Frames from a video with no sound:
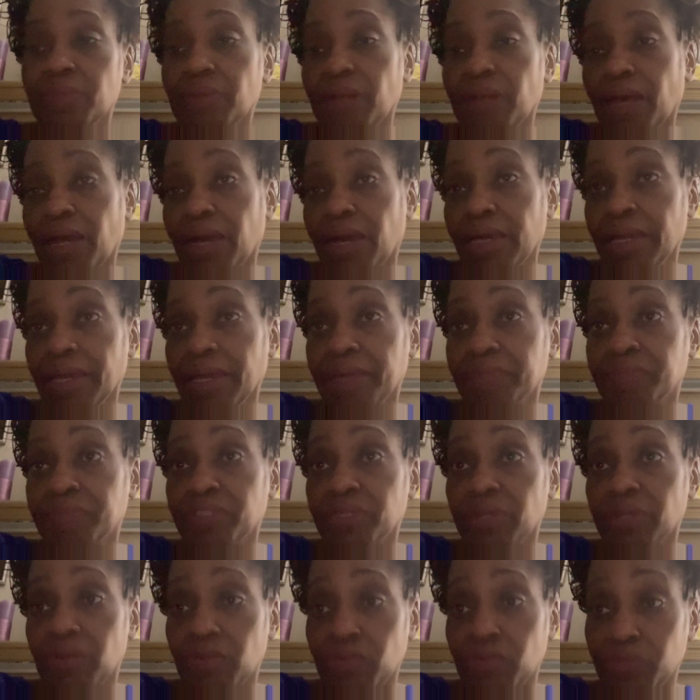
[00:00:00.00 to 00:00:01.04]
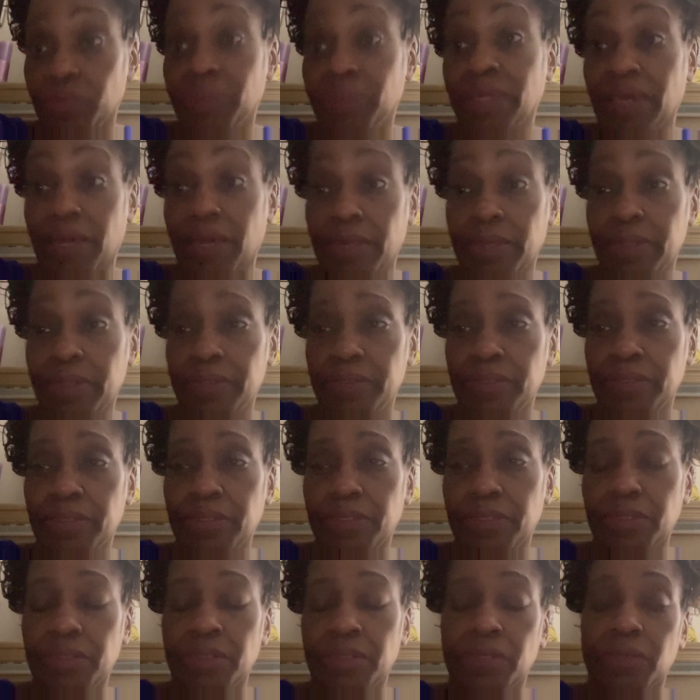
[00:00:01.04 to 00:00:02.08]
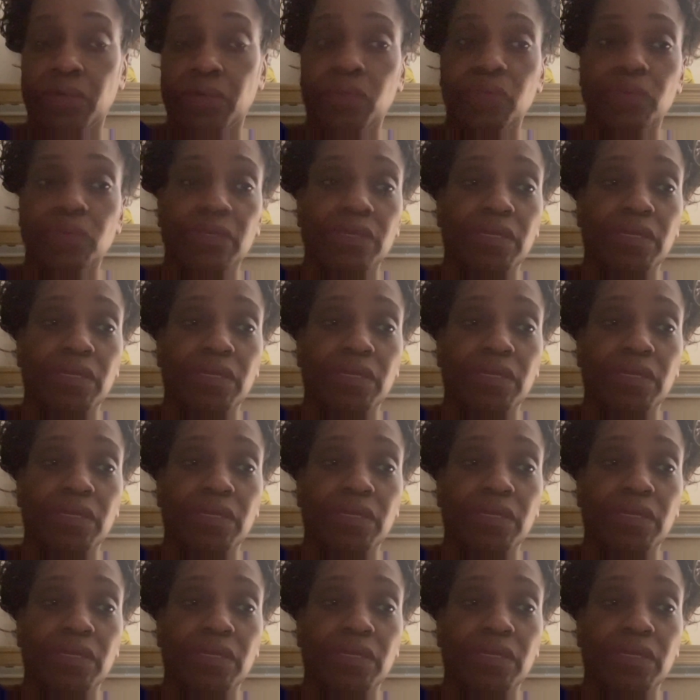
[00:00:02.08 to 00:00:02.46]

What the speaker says: have to own that, you know.